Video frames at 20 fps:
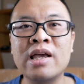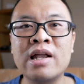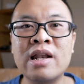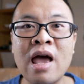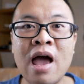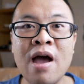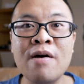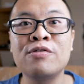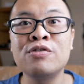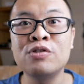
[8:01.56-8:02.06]
I
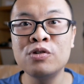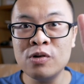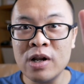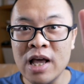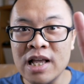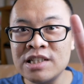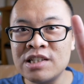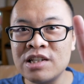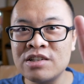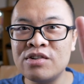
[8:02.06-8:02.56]
can have two
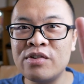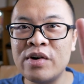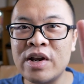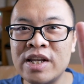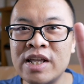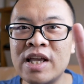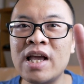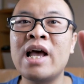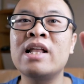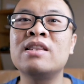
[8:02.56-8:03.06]
lenses
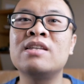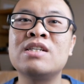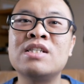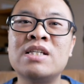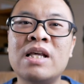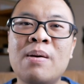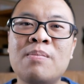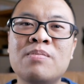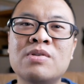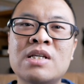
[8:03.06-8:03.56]
ready at the
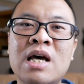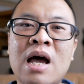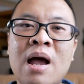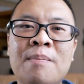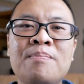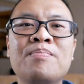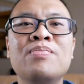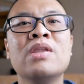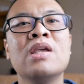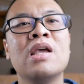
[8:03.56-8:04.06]
same
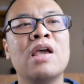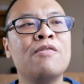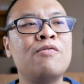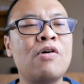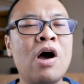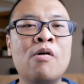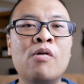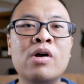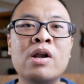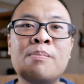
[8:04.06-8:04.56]
time
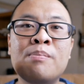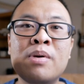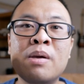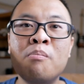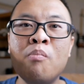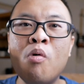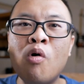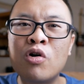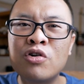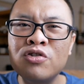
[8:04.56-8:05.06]
if I want to
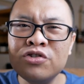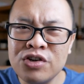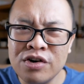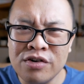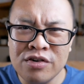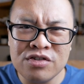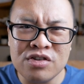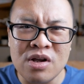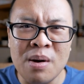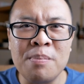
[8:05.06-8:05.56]
be more
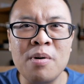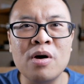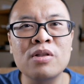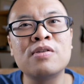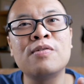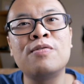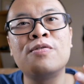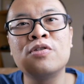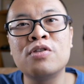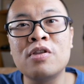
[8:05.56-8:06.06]
serious
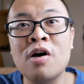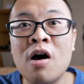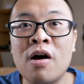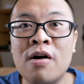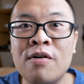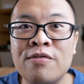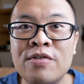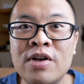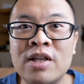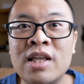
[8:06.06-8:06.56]
about the
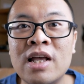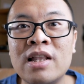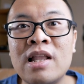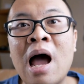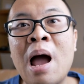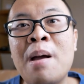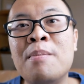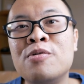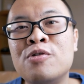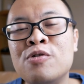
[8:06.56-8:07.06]
photography that
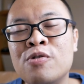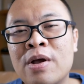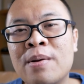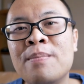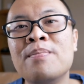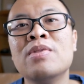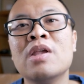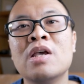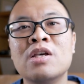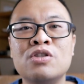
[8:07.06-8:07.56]
I'm
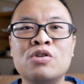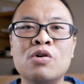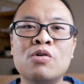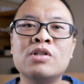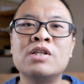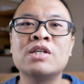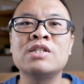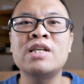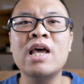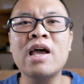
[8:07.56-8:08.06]
doing.
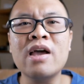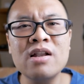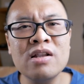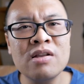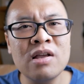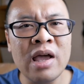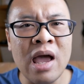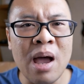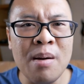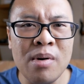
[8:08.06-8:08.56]
So the
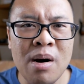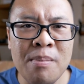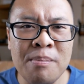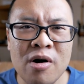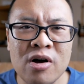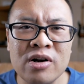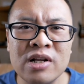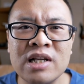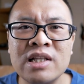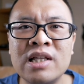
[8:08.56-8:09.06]
second camera
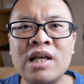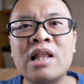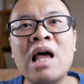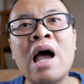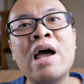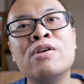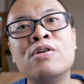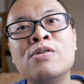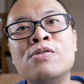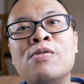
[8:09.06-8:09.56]
body
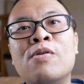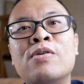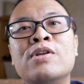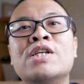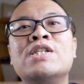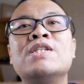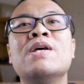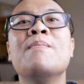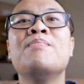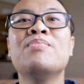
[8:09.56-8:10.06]
that I use for
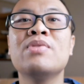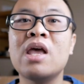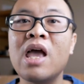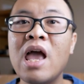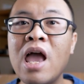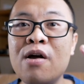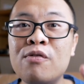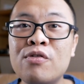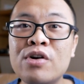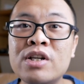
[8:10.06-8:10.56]
this
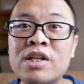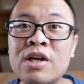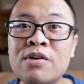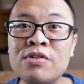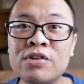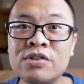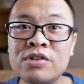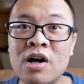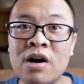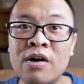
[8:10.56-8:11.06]

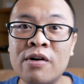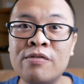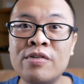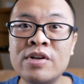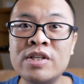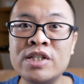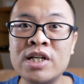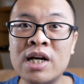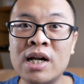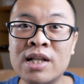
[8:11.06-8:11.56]
everyday
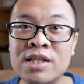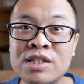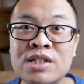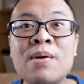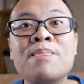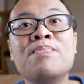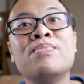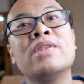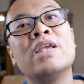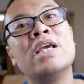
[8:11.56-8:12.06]
photography challenge